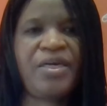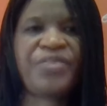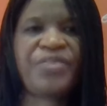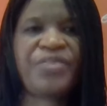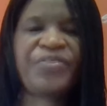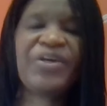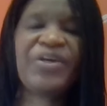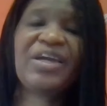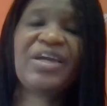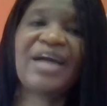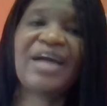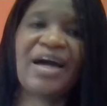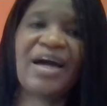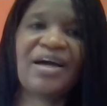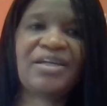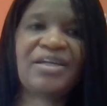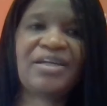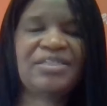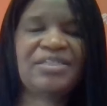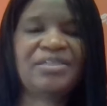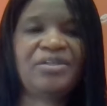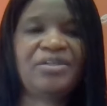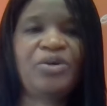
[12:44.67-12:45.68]
Thank God
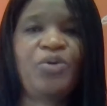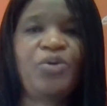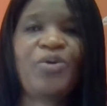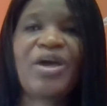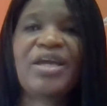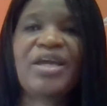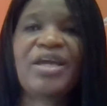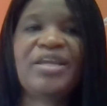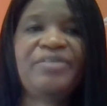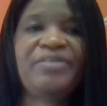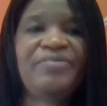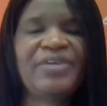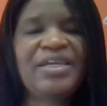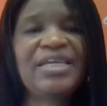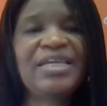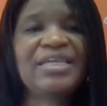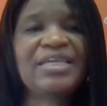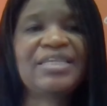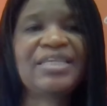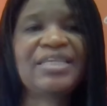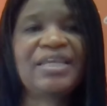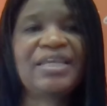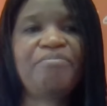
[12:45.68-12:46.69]
we are living
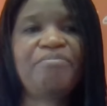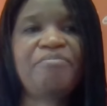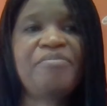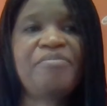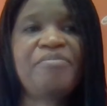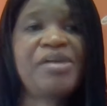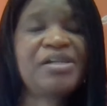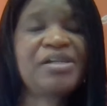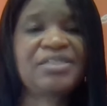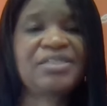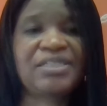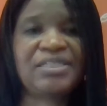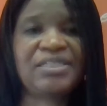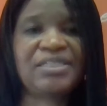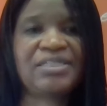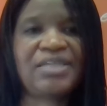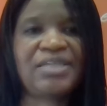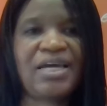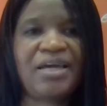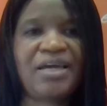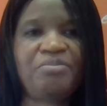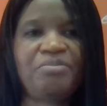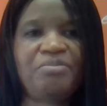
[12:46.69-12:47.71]
in the mercy
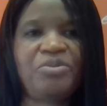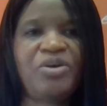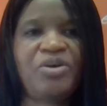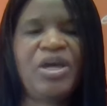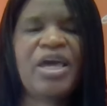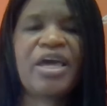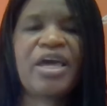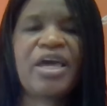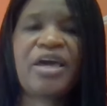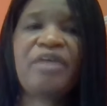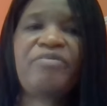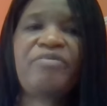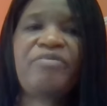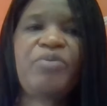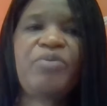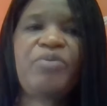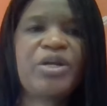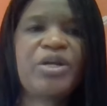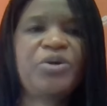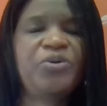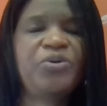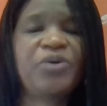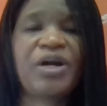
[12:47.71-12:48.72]
time.
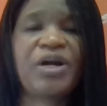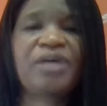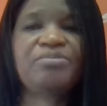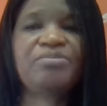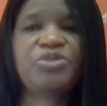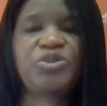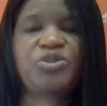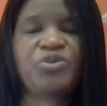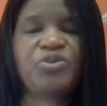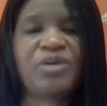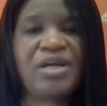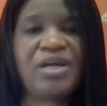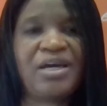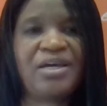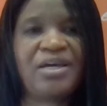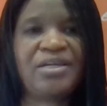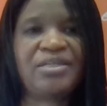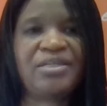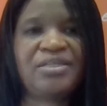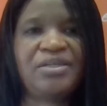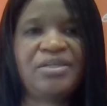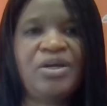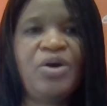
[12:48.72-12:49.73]
Everyone who comes to God
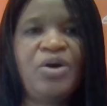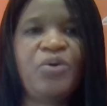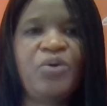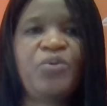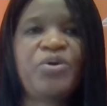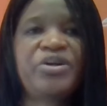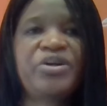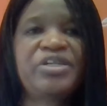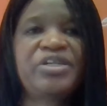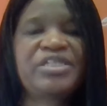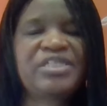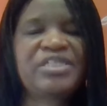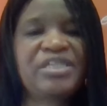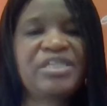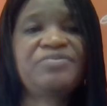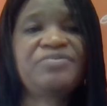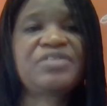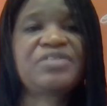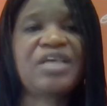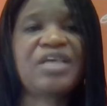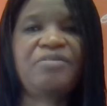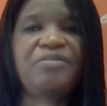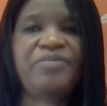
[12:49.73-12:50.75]
will receive
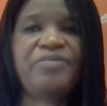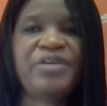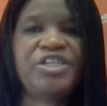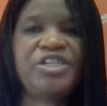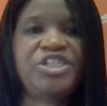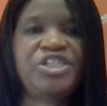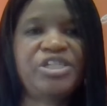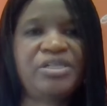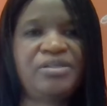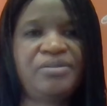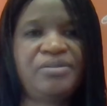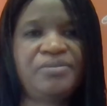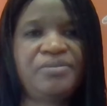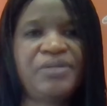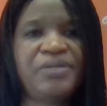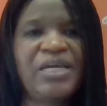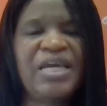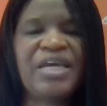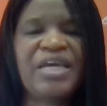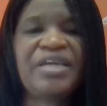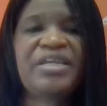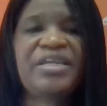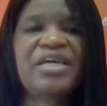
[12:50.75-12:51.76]
salvation.
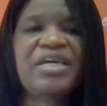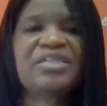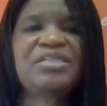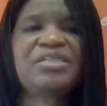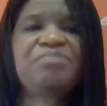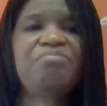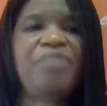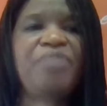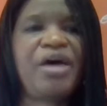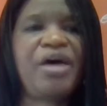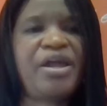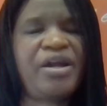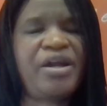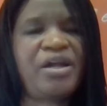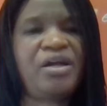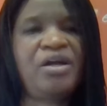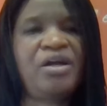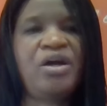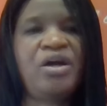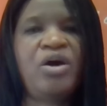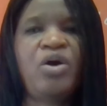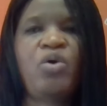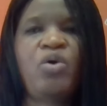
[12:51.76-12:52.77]
It doesn't matter
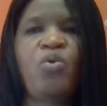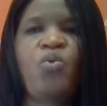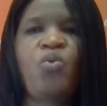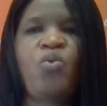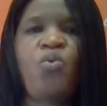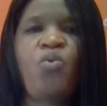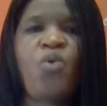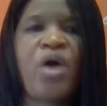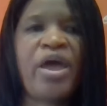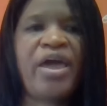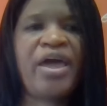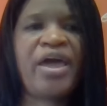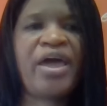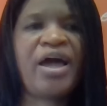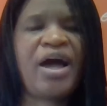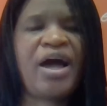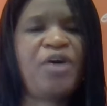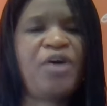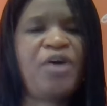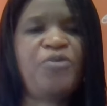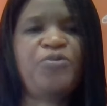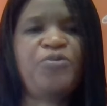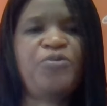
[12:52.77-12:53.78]
where,
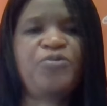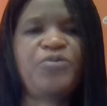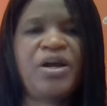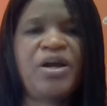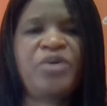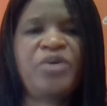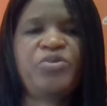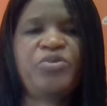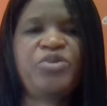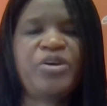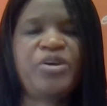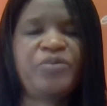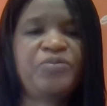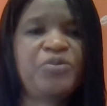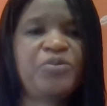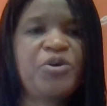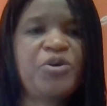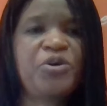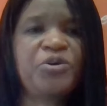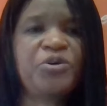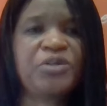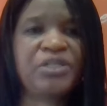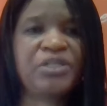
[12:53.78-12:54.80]
how far we have
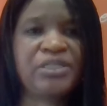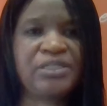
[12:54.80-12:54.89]
gone.